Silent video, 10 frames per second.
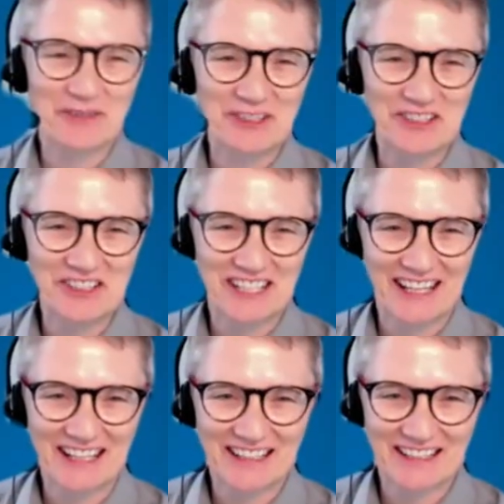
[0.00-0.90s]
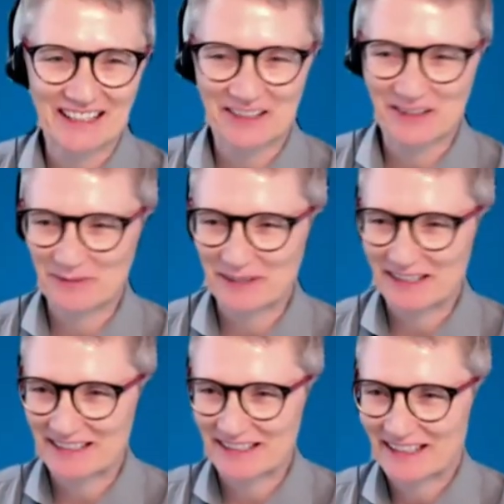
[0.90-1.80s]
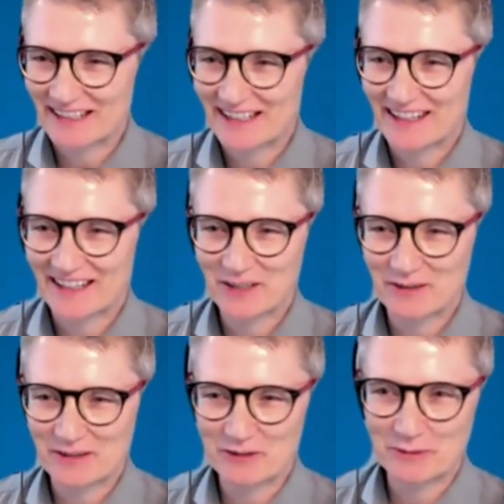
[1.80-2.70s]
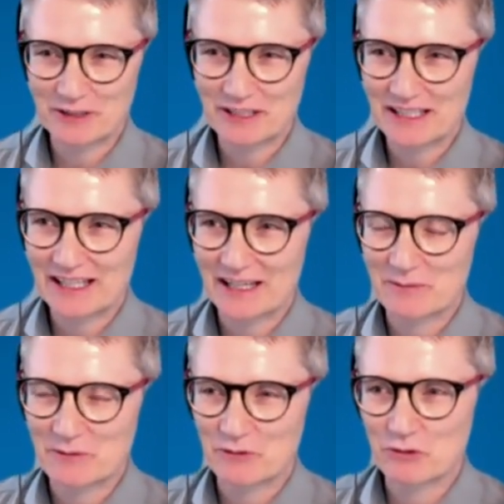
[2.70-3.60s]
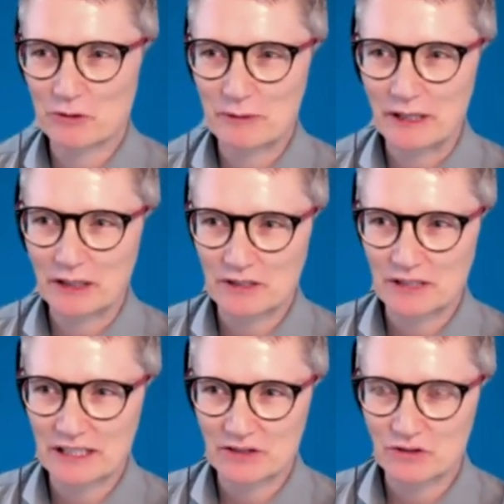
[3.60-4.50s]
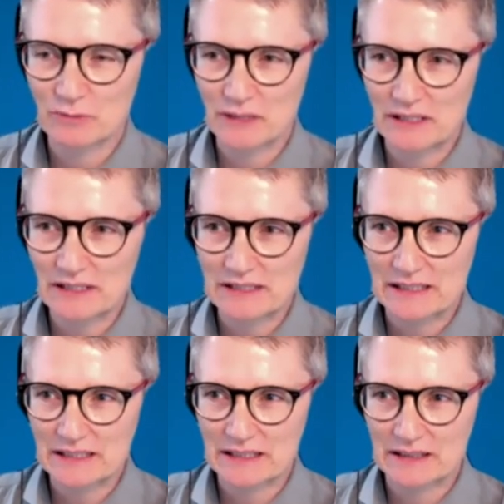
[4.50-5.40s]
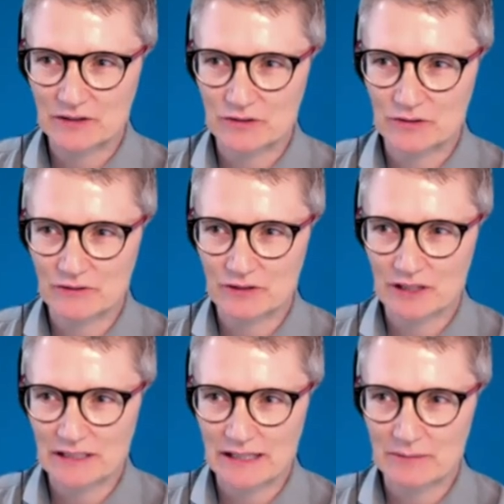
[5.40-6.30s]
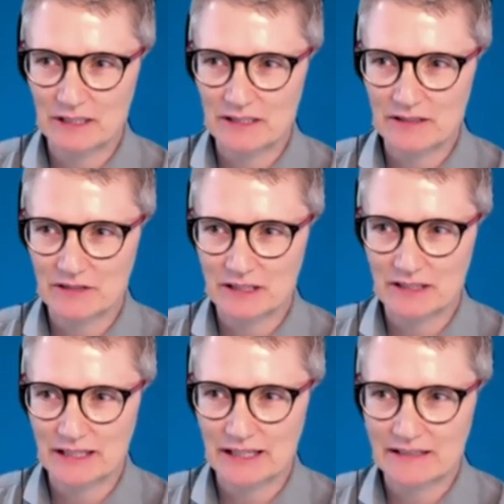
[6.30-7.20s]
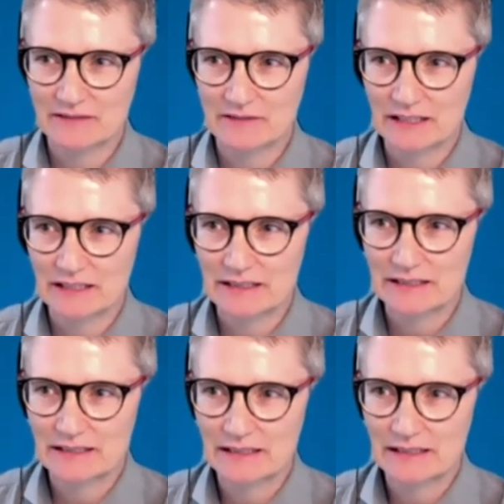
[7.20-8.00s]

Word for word: much, Ted. Thank you, Mandy. Thank you, everybody. The room will be closing in 2 minutes. You have got 10 minutes until the next event